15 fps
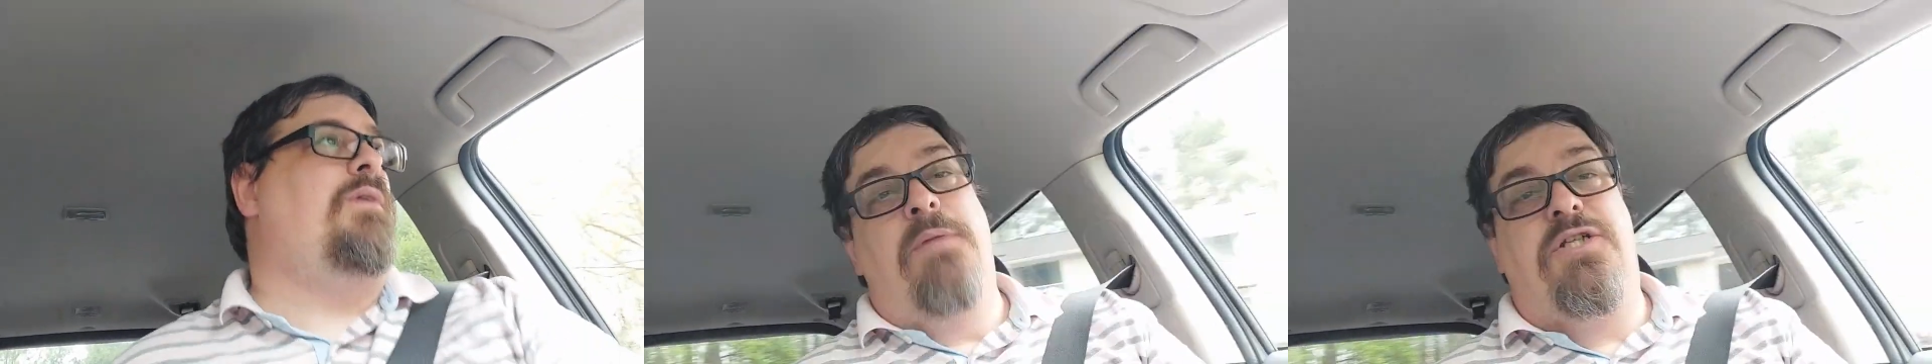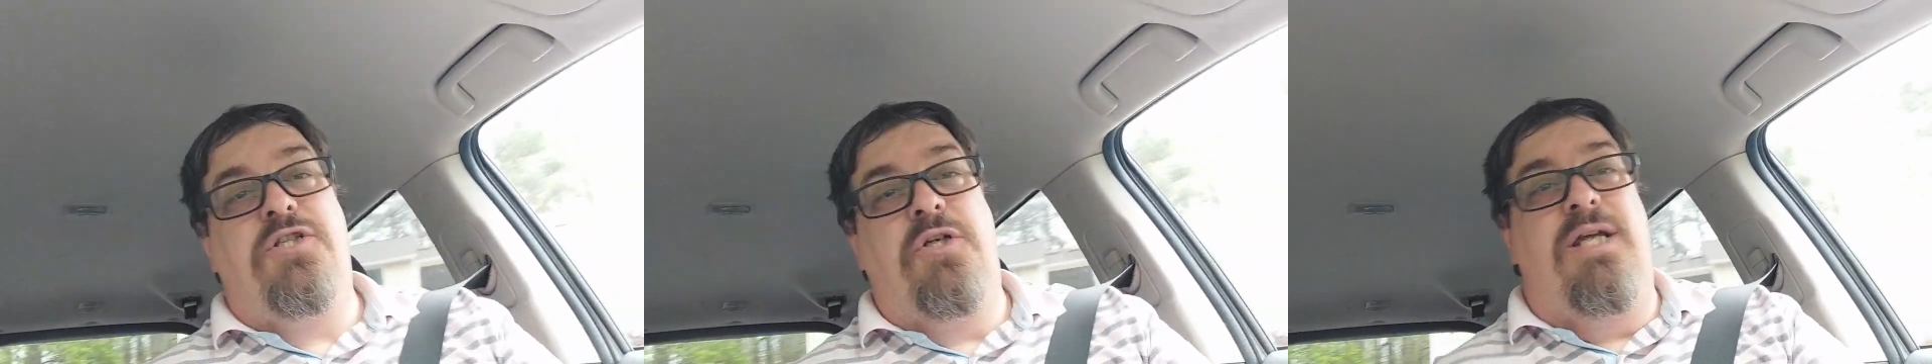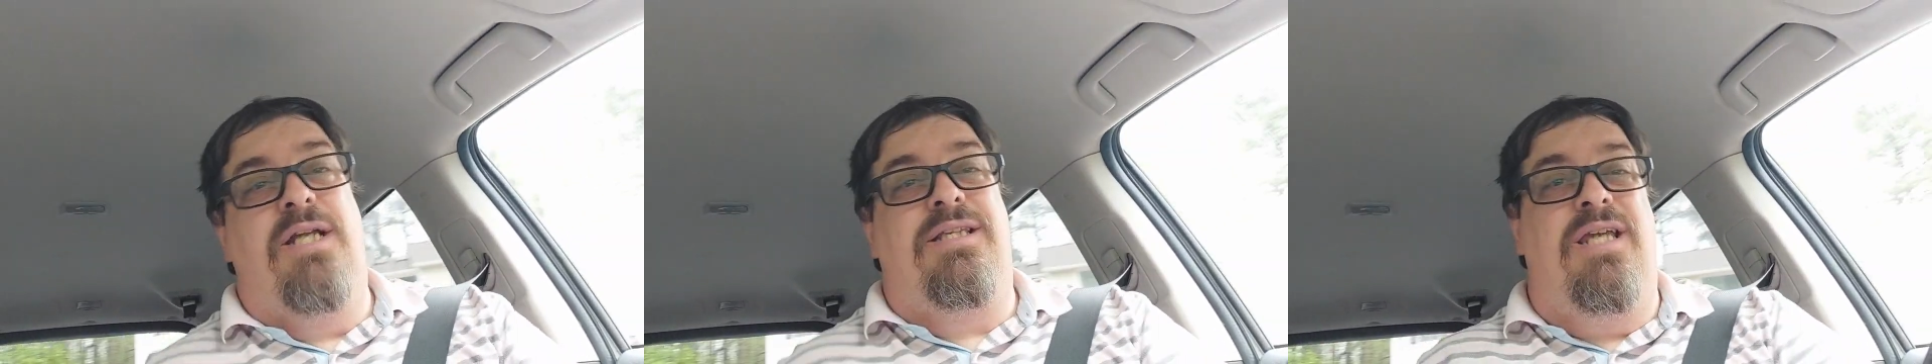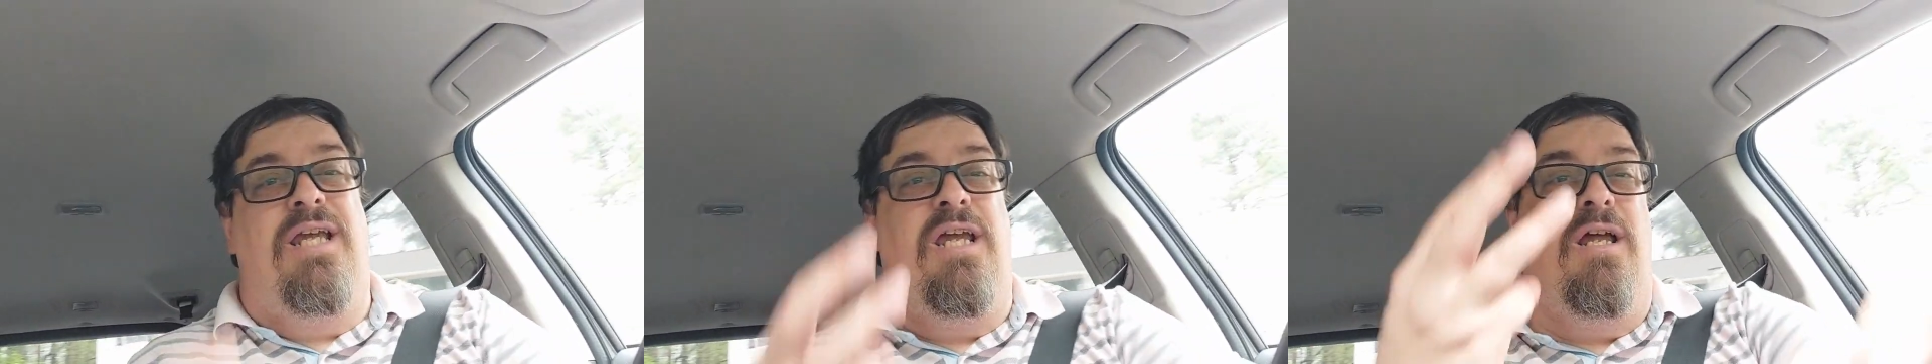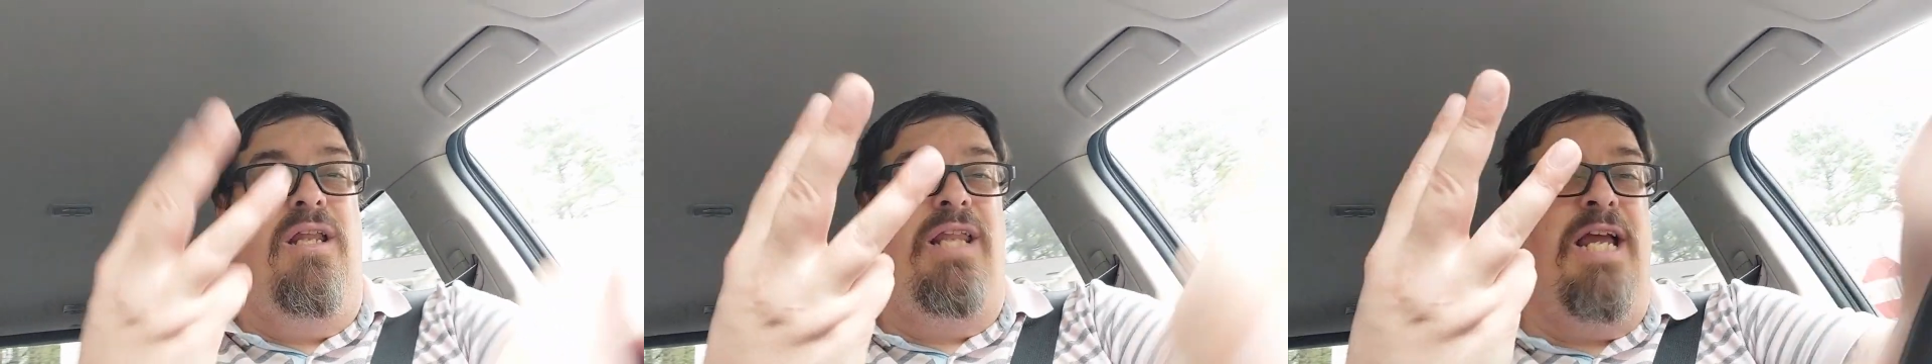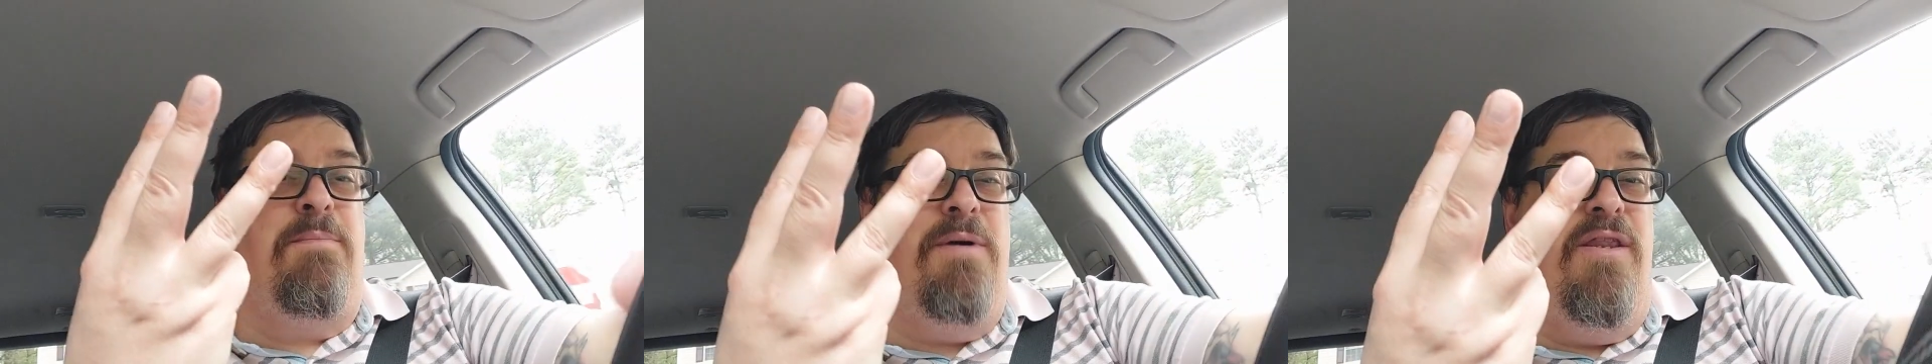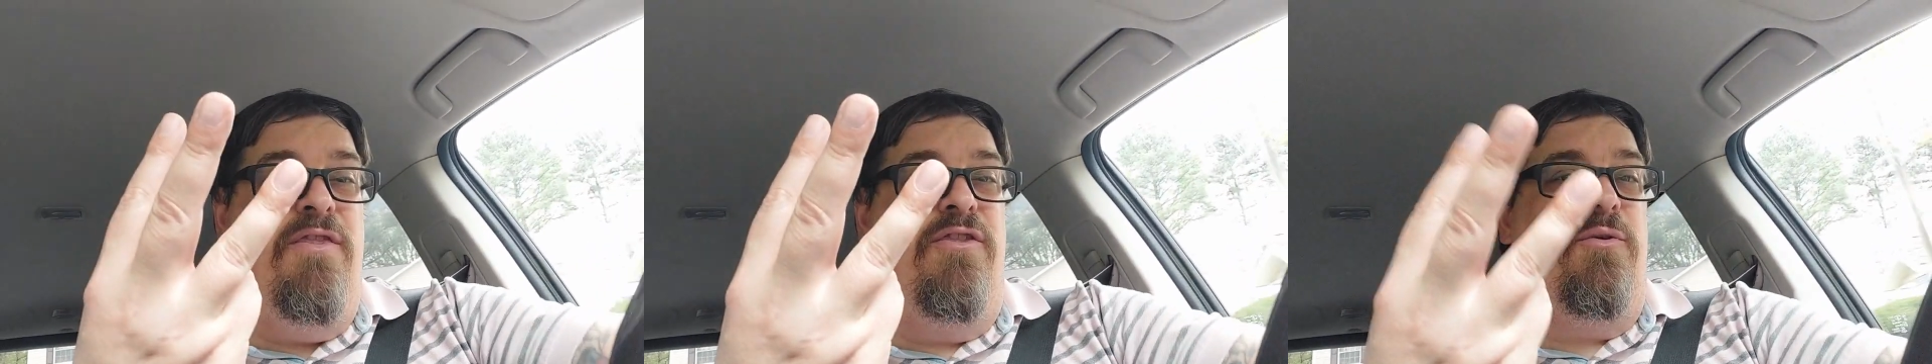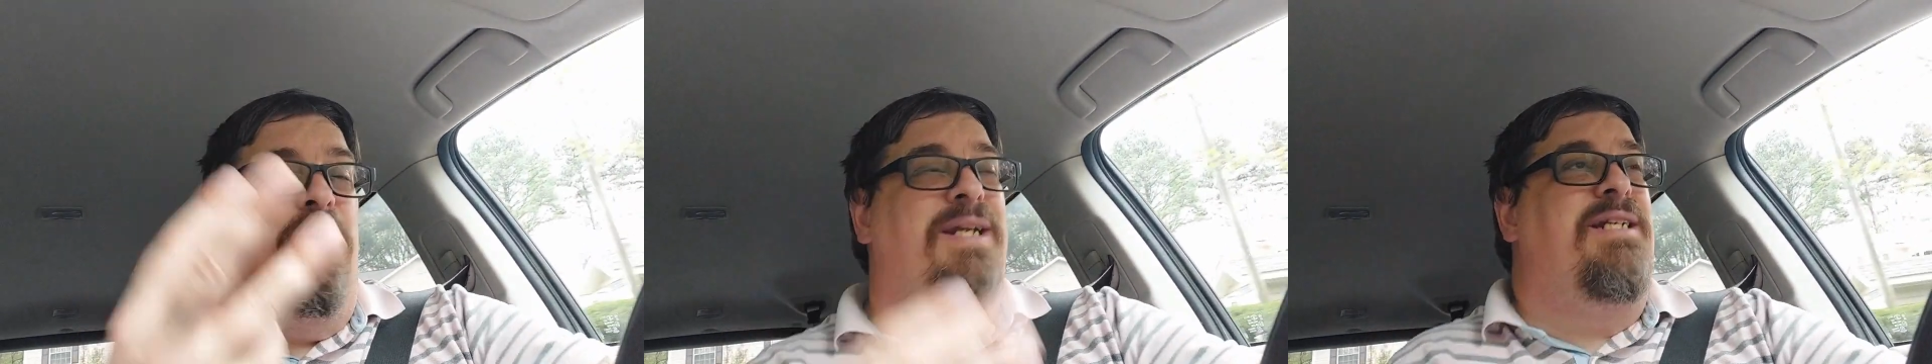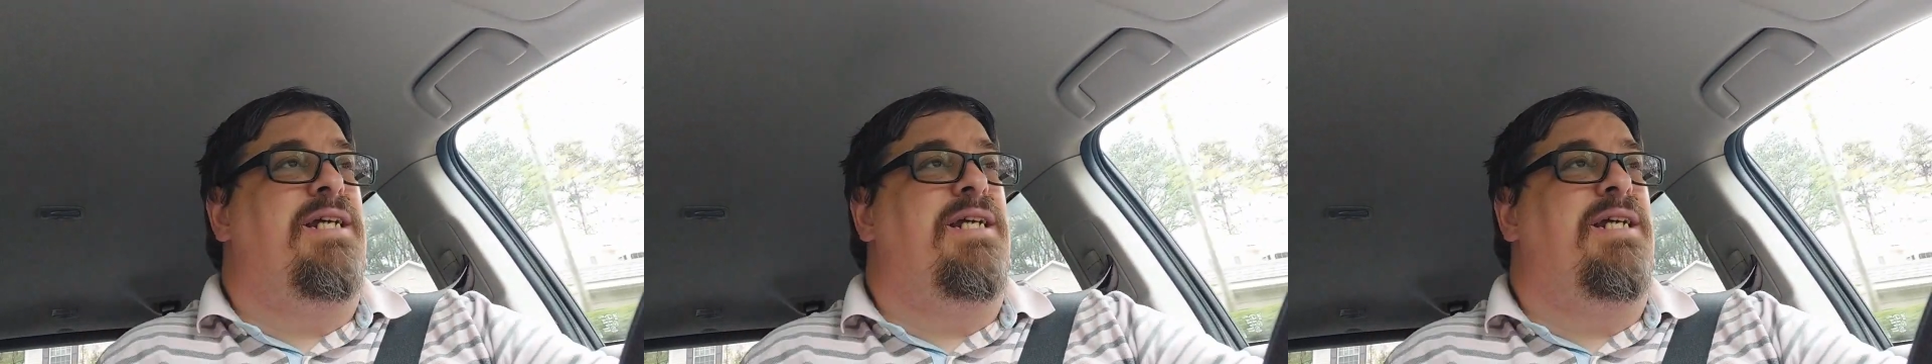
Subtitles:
Make sure you hit the like button 3